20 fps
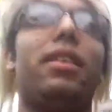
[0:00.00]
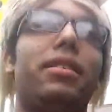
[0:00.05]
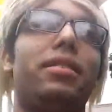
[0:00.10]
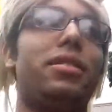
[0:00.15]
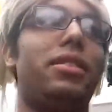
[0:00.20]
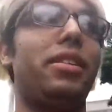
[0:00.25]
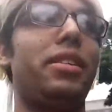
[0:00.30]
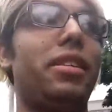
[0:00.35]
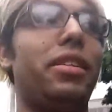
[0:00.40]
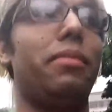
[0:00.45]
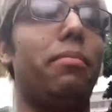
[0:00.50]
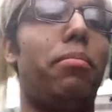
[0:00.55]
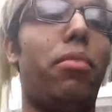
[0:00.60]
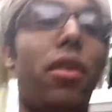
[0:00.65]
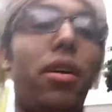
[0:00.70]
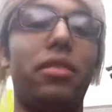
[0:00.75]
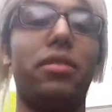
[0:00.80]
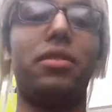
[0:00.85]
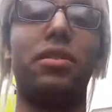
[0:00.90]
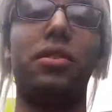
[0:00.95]
to the
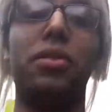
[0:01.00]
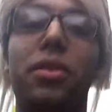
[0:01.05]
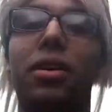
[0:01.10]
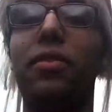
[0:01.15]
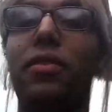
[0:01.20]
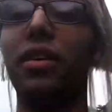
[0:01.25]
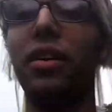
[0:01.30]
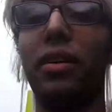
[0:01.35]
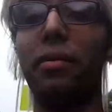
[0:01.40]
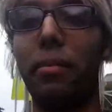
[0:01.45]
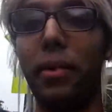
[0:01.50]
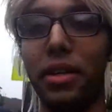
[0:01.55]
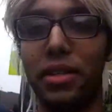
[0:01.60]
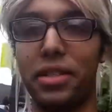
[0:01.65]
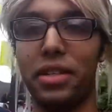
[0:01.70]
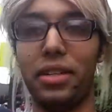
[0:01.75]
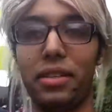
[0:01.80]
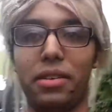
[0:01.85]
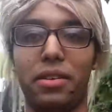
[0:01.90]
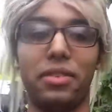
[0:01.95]
part two of the
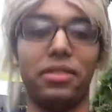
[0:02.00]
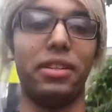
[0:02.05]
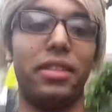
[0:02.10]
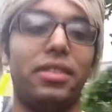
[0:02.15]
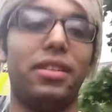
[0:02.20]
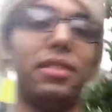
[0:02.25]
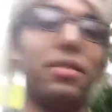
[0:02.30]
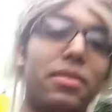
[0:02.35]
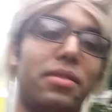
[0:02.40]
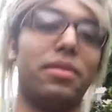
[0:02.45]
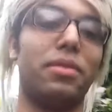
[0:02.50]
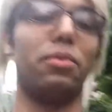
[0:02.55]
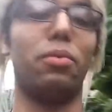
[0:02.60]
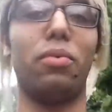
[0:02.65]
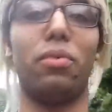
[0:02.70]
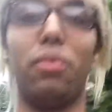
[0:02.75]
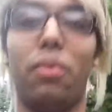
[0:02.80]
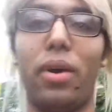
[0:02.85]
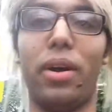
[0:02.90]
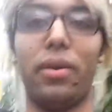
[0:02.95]
convention, because this is oh,
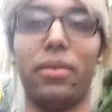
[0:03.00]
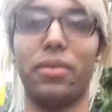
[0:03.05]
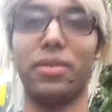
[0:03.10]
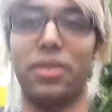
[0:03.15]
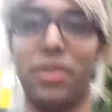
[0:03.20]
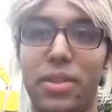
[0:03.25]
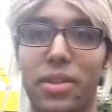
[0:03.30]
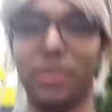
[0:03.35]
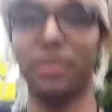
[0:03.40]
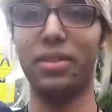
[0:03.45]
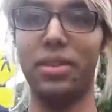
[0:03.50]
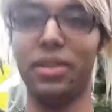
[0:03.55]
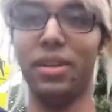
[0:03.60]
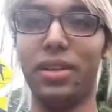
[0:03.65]
102.